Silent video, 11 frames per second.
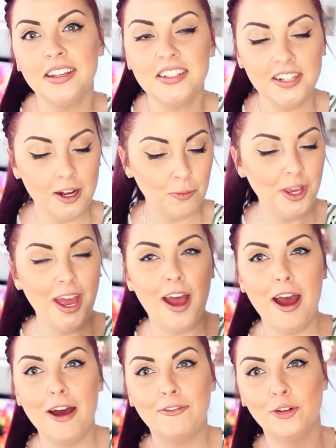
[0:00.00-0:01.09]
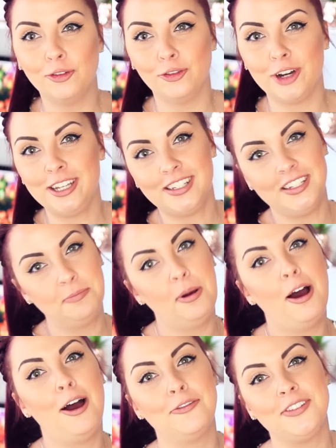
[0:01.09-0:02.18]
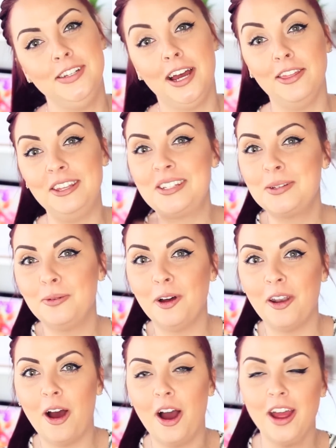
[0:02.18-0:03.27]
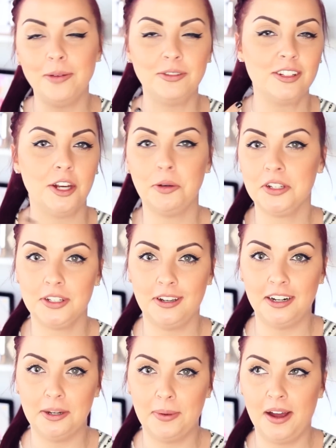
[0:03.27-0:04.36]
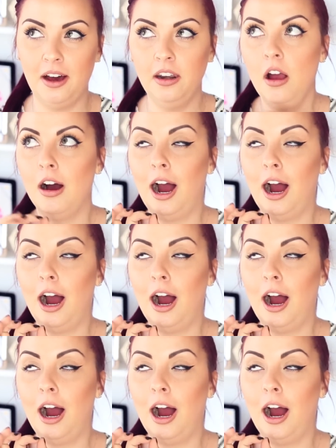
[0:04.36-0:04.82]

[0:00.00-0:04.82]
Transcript: Next up, we have Reeses Puffs. Now, this one I am so excited about.